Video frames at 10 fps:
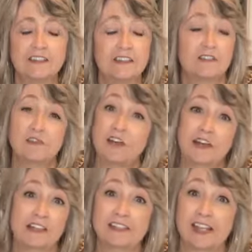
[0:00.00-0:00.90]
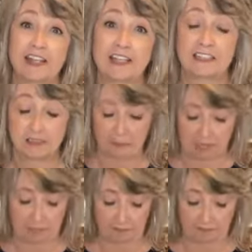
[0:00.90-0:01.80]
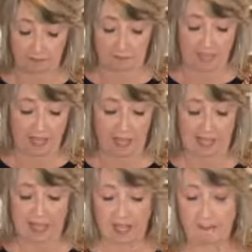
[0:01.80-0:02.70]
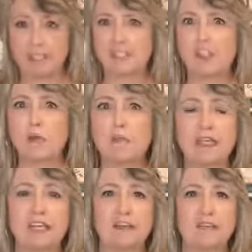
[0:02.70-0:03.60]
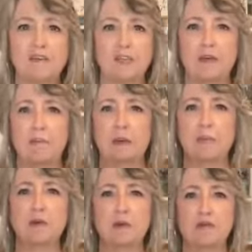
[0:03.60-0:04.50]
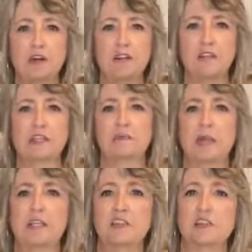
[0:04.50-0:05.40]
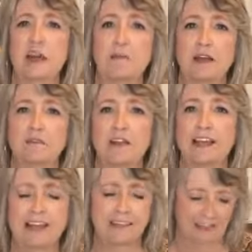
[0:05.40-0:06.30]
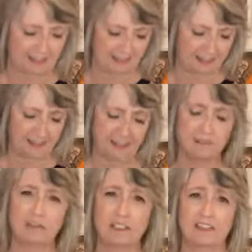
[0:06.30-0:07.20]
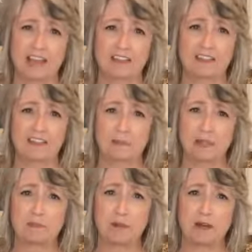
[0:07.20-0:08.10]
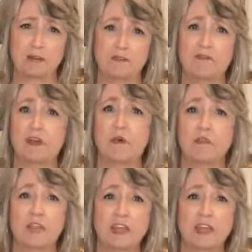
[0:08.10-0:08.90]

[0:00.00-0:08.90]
it's very exciting to me. Um, and so many of the people who follow this page are now my friends, which that's the best part of the whole